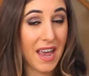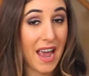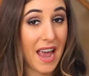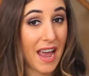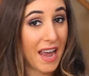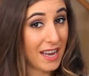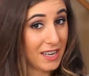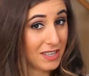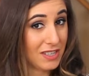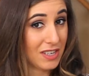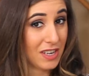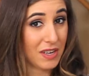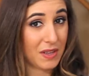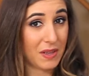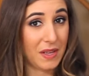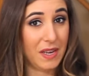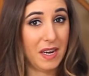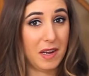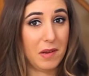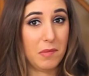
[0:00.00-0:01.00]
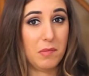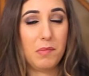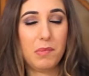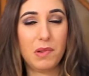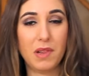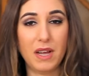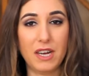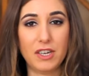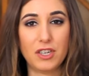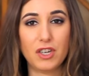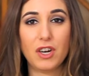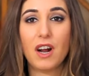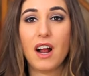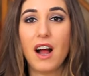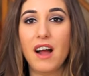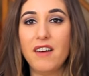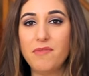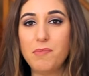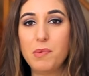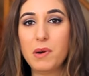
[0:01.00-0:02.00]
and cleaning pleasure,
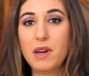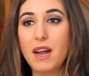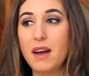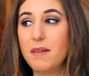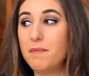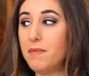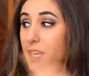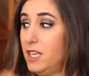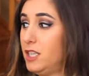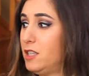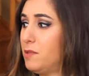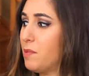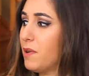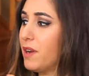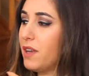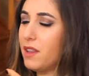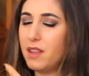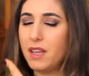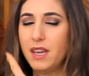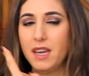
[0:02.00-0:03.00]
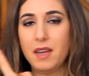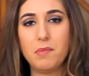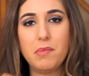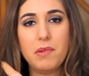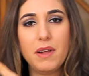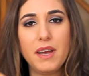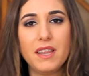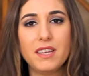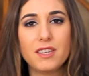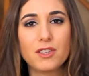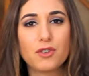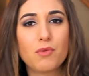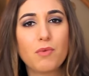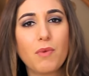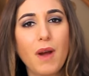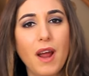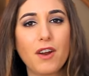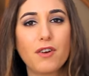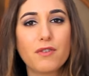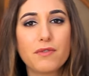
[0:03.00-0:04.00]
I've put out my spring cleaning playlist
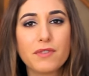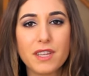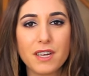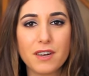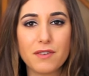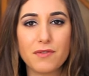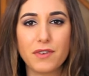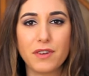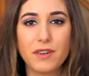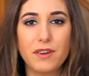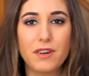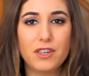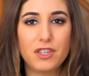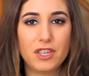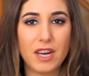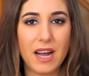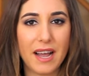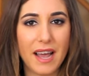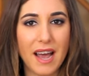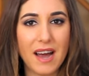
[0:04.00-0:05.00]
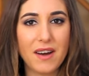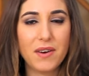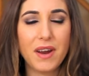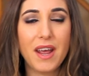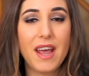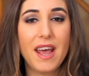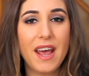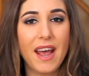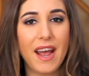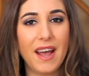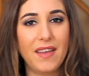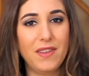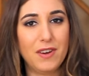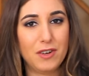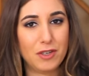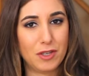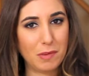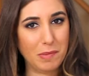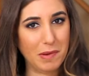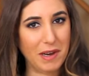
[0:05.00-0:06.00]
right over there for you to check out. And
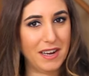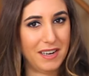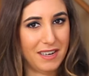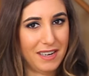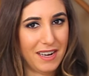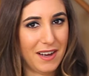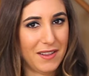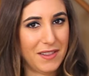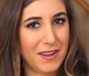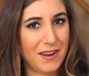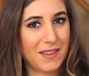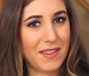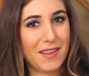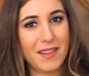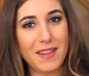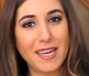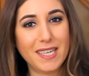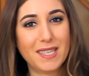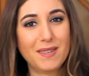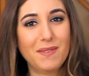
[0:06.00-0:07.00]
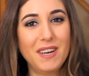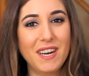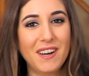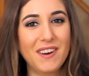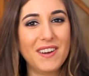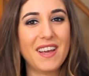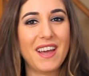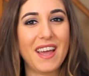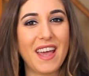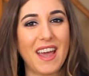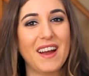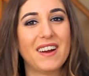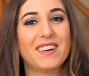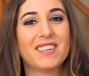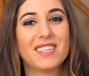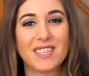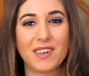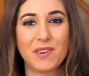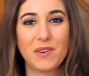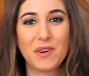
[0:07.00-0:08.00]
there's a button down there that lets me know you care.
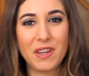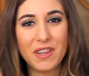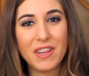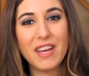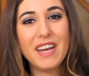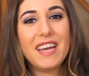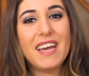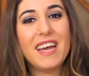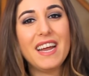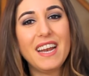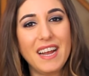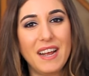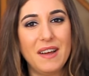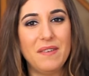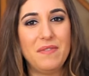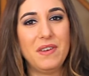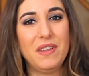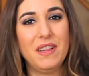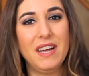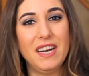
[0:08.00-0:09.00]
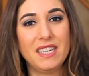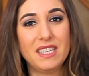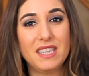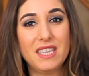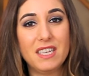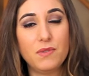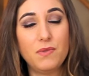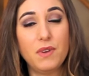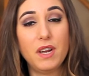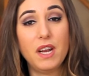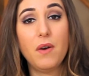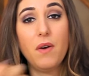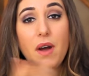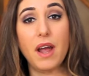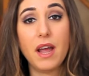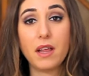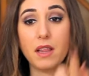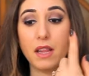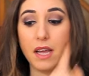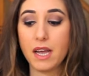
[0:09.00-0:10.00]
So click it if you liked this video,
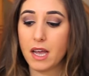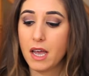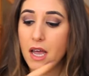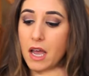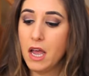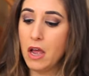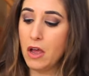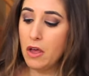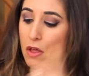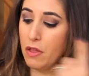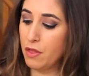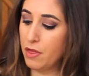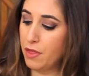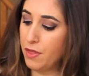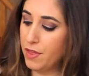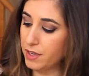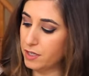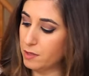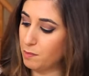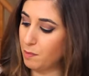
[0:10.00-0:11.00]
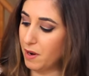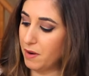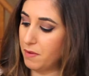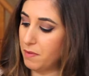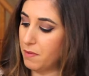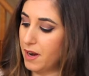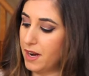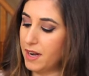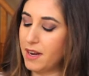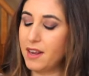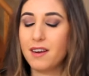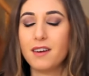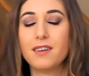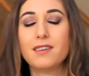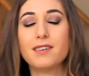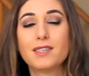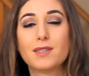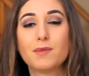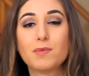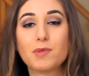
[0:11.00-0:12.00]
and click this button right here
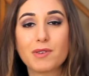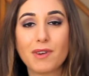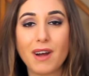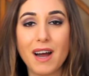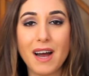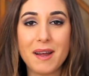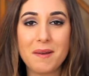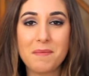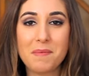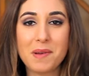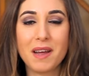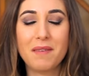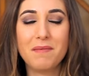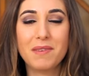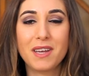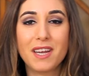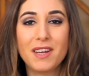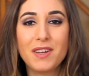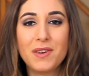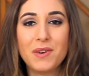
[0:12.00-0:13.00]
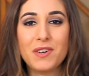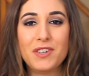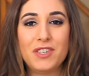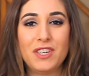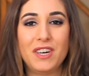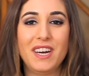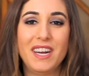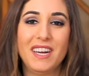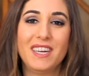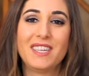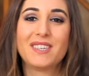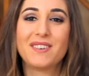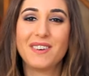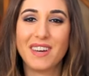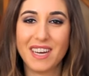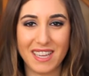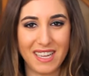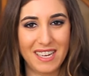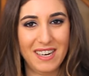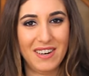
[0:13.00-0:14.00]
to subscribe and begin your journey to a
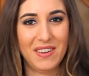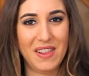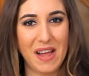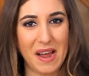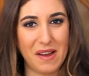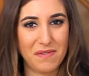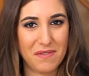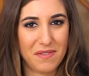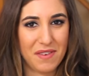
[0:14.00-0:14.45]
cleaner life.